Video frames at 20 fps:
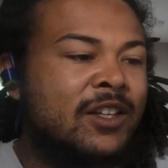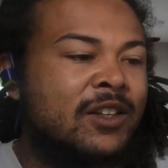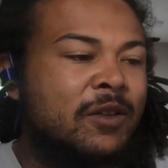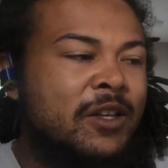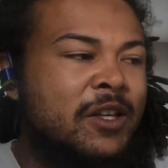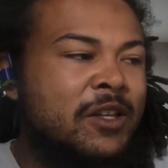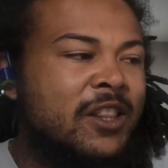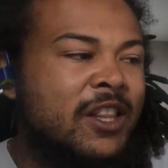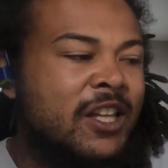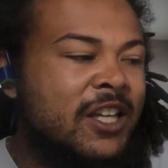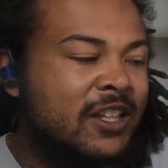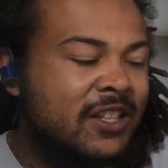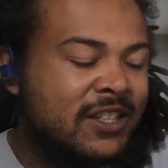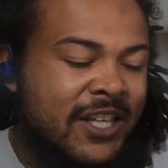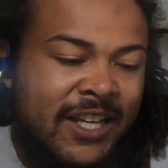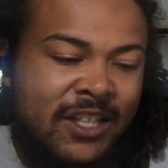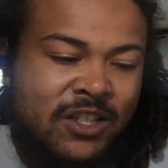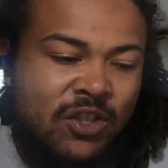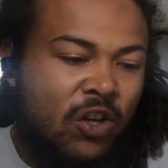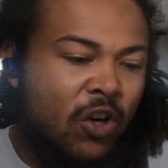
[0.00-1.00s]
he
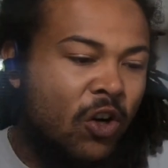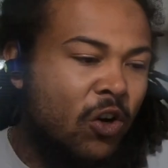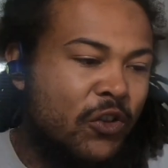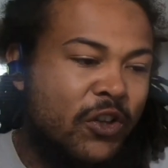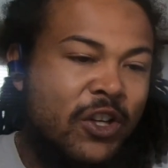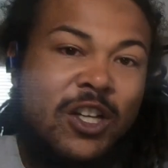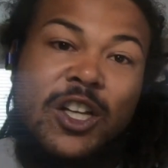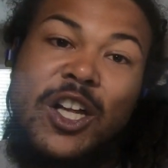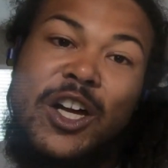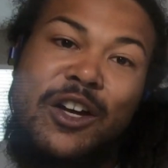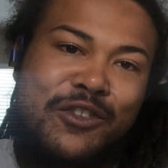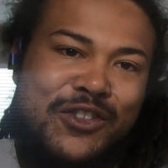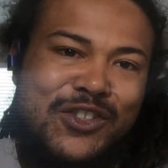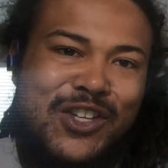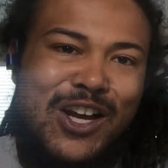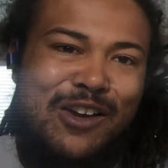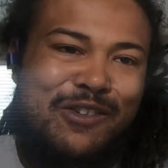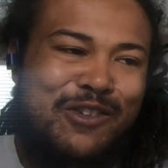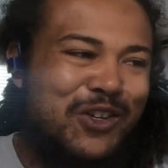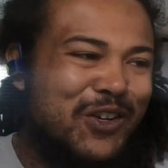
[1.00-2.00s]
takes all the gloves
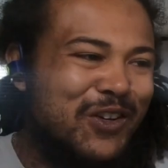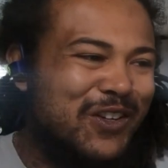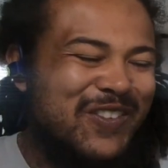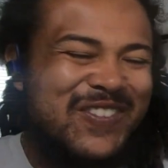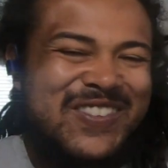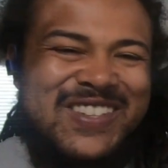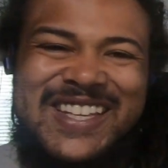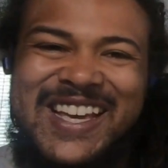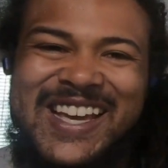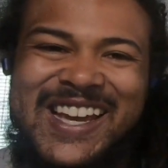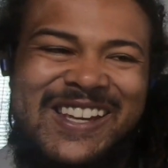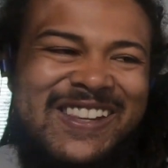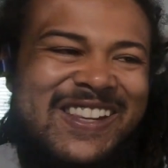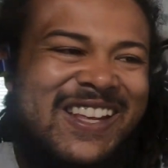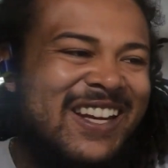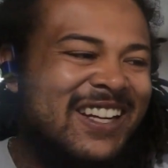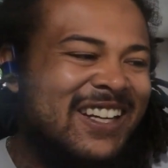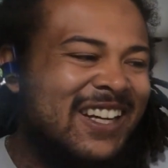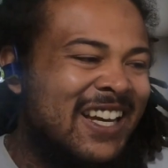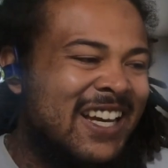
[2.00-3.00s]
off. You know what I'm saying?
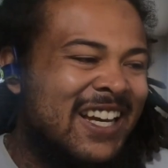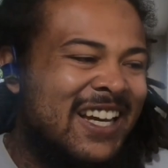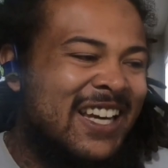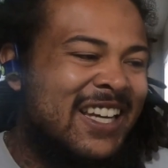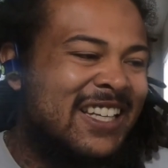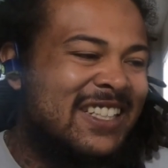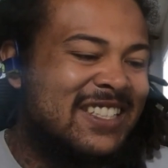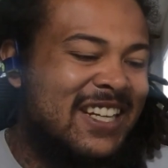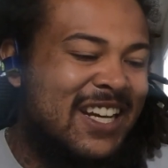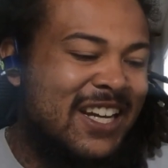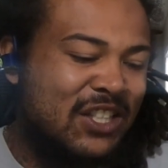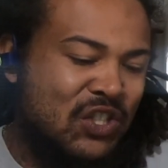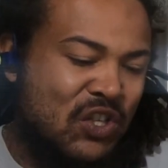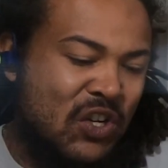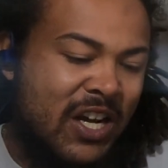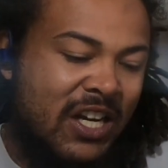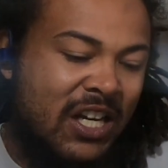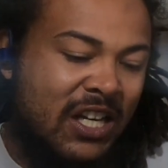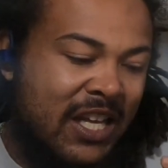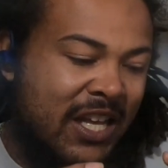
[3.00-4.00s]
Like, he's not
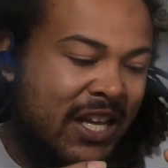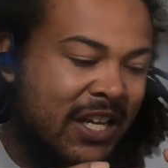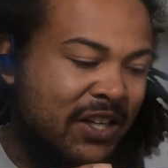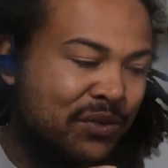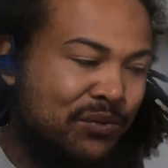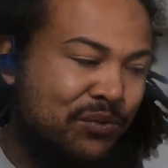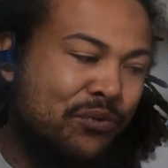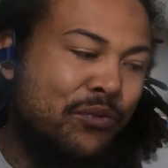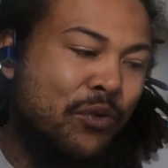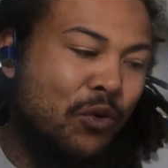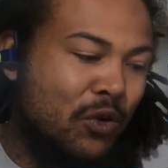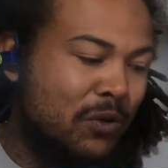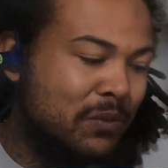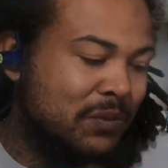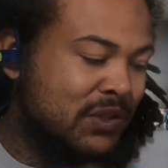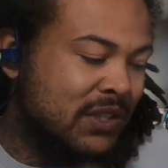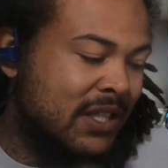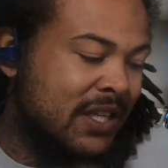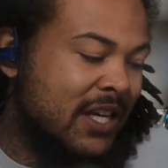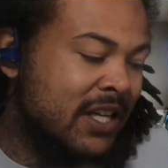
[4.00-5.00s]
trying to, like, conform
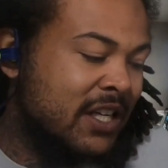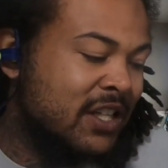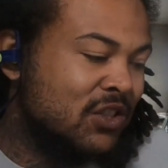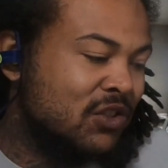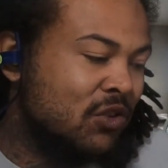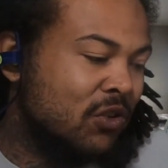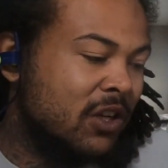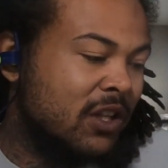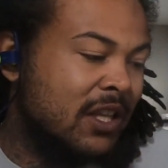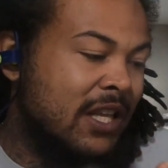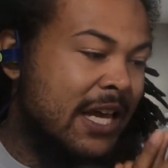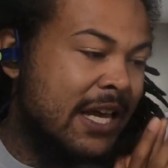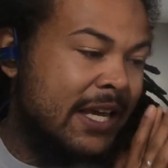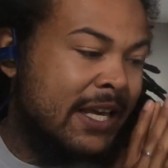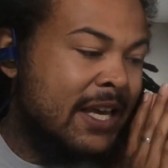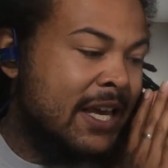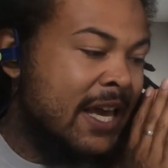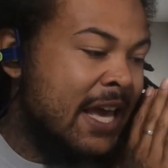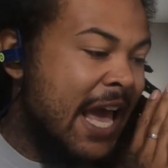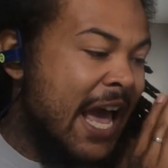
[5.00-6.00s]
to any sort of, like,
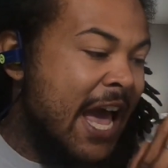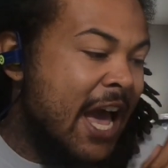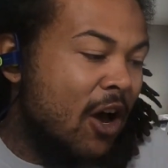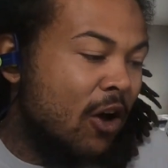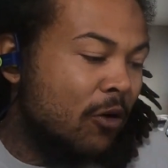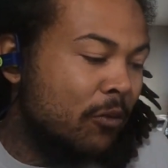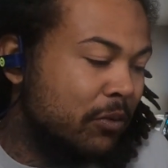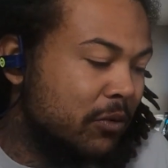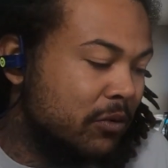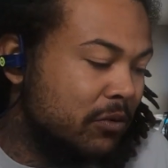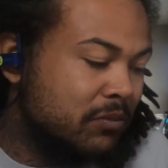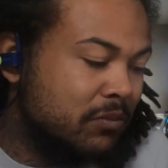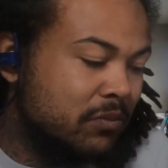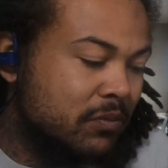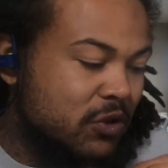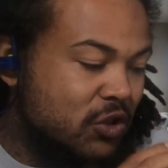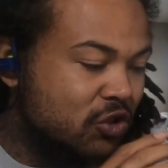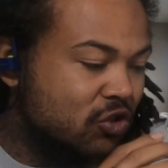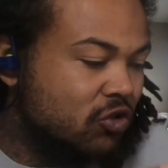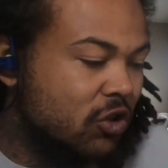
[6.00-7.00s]
album
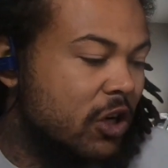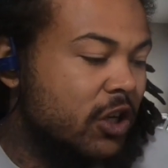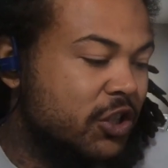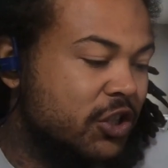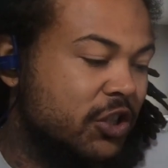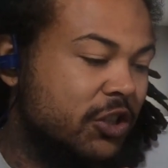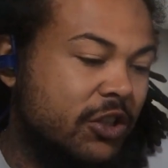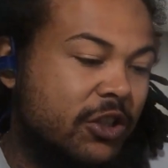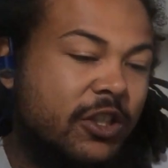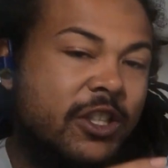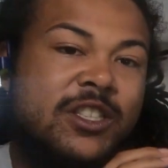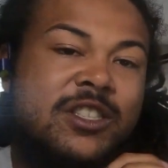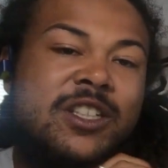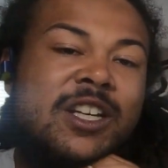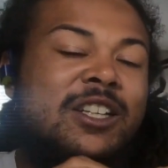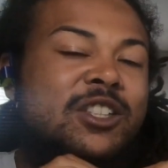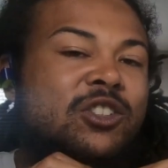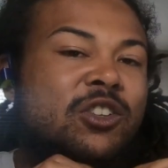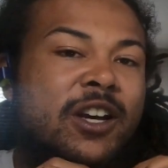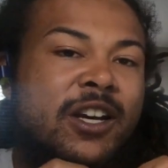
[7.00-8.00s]
structure. He's
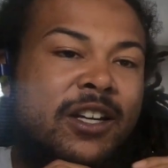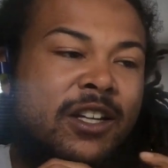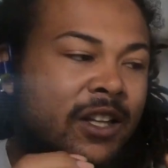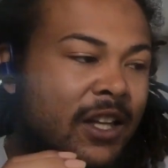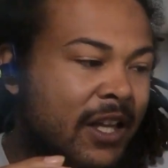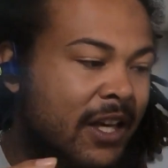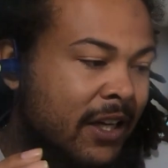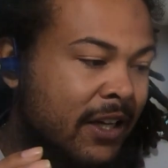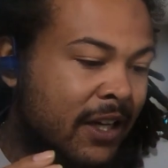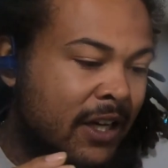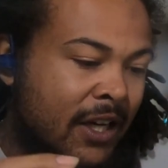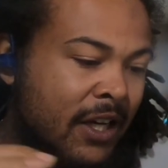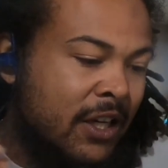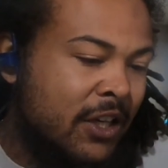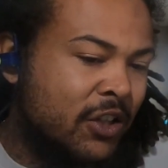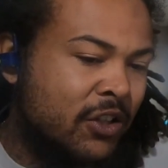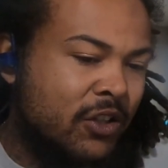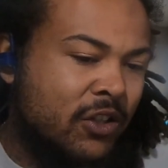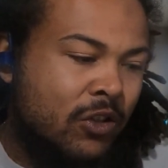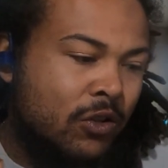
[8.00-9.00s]
not trying to, like,
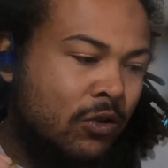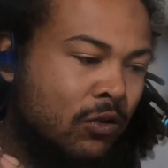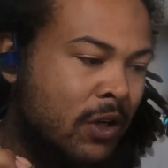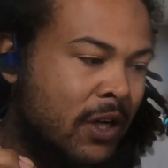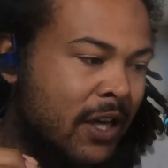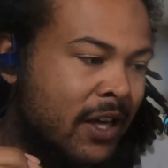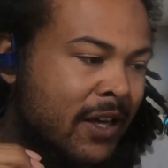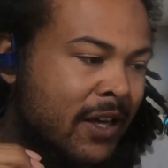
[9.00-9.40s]
you know,